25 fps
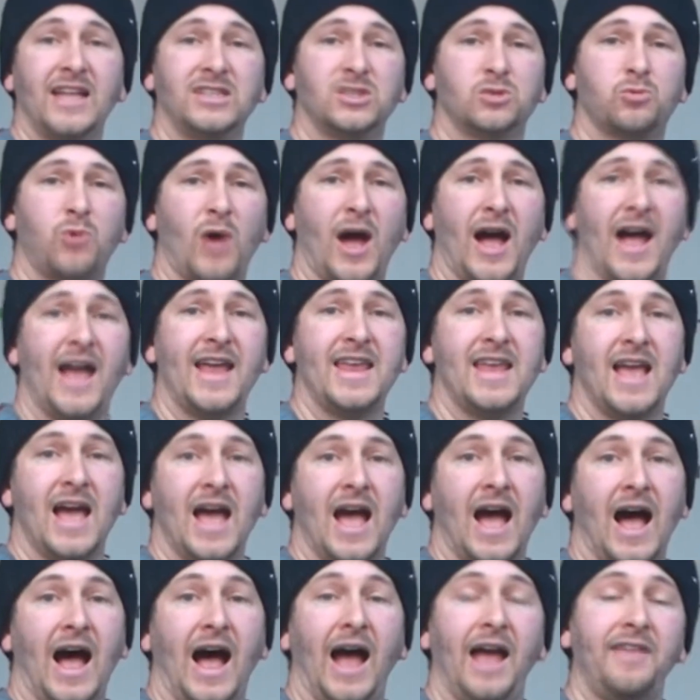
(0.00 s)
that's why
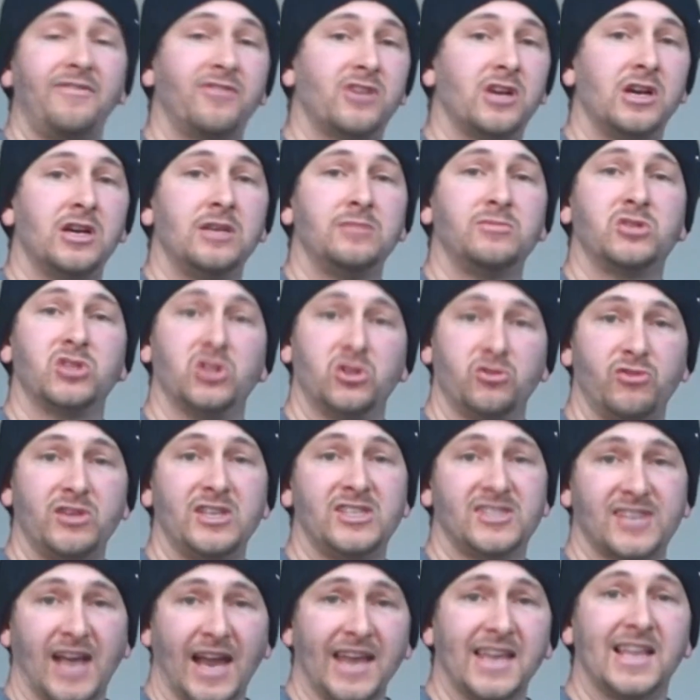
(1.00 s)
I've come to
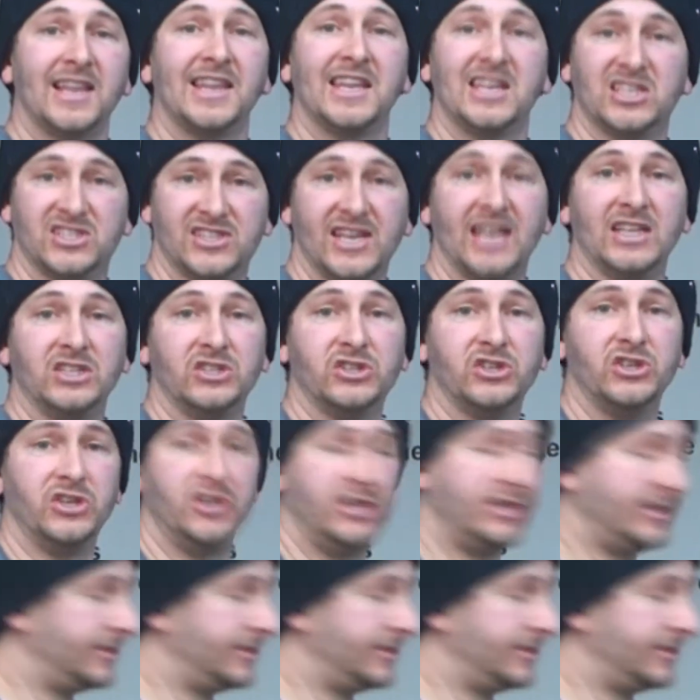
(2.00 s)
the recycling center.